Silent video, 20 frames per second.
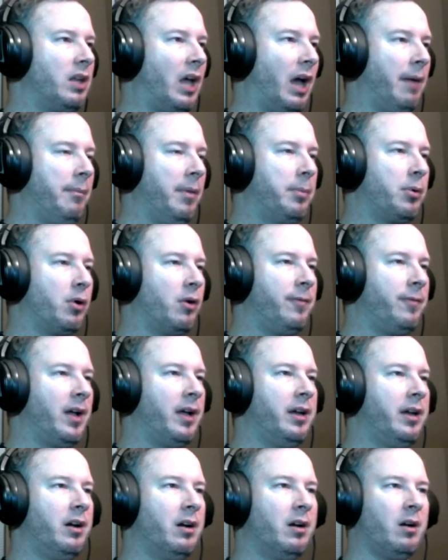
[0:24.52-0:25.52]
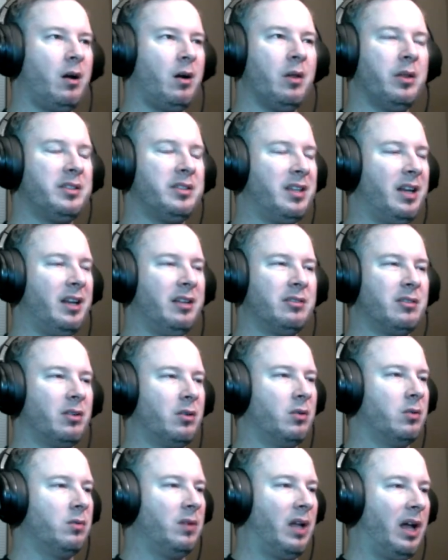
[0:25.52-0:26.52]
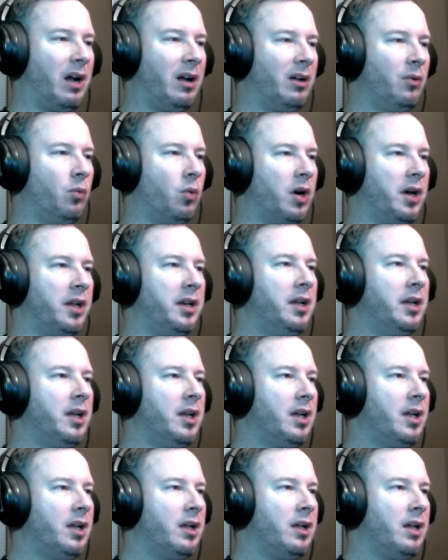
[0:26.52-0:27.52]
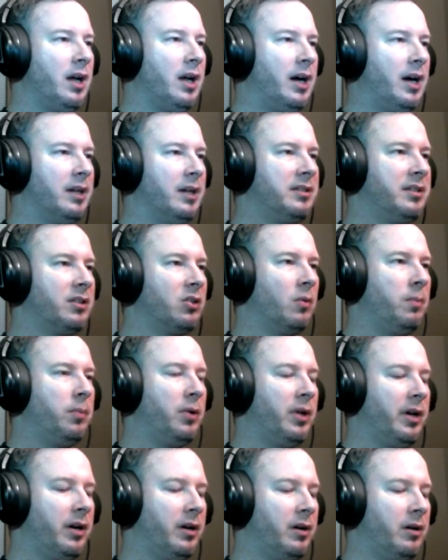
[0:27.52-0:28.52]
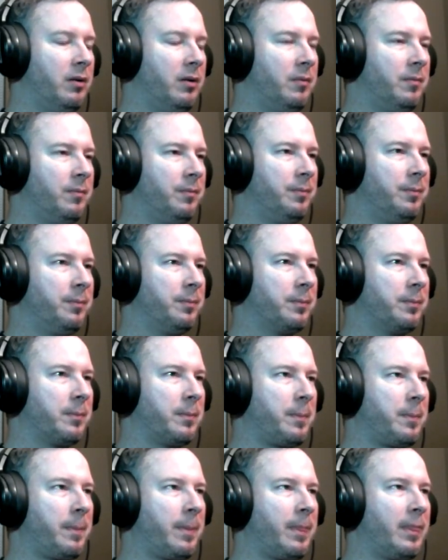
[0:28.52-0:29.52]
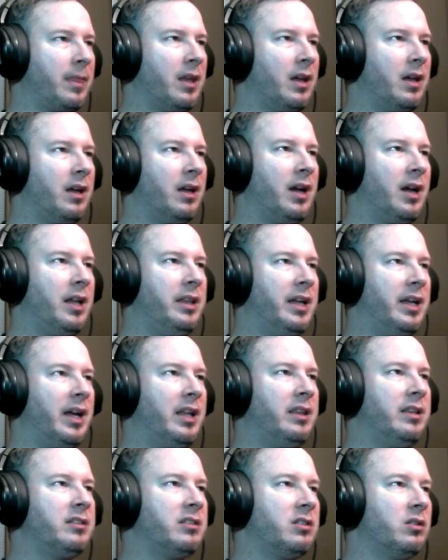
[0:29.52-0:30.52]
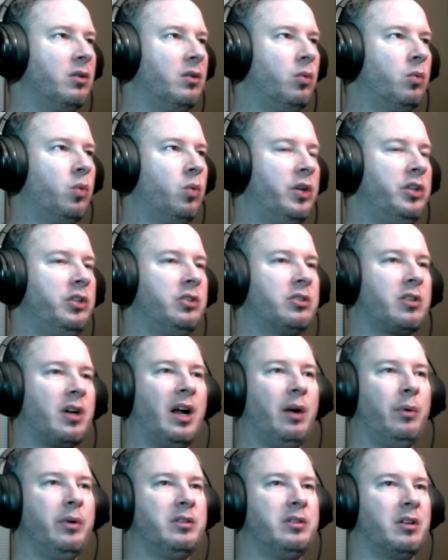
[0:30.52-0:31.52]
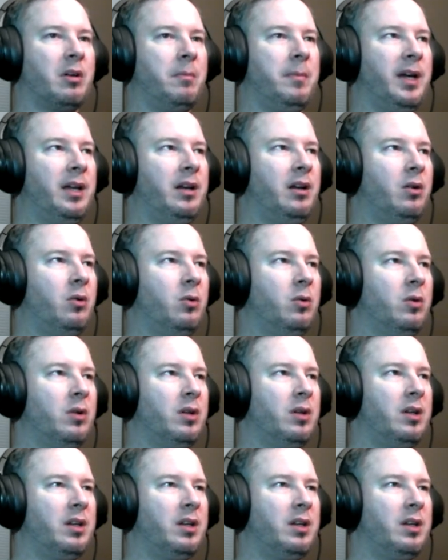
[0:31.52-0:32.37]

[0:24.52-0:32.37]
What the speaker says: I have my profile here, all the settings are how I want. Single player, and then this is the one you start out with, Commando.